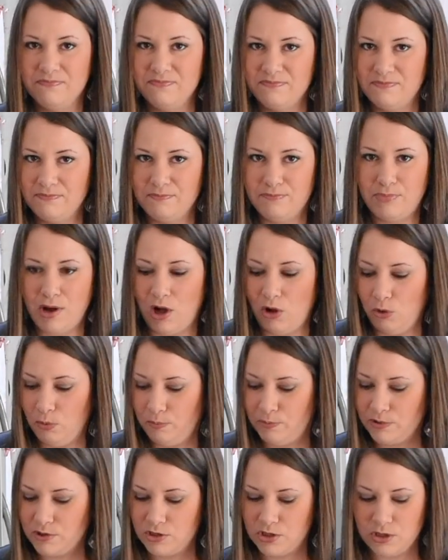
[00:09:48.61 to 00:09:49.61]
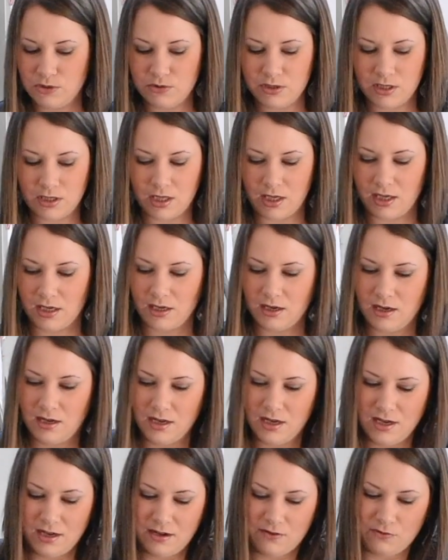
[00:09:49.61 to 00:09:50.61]
pulp juice thing
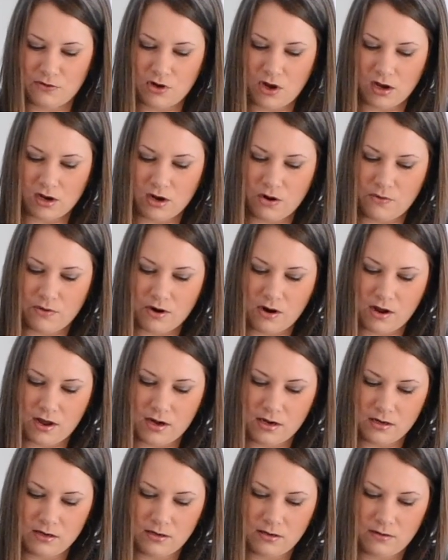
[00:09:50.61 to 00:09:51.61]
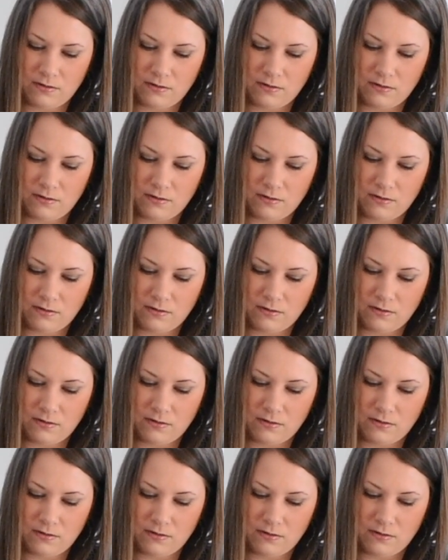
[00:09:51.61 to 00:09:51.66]
got going on.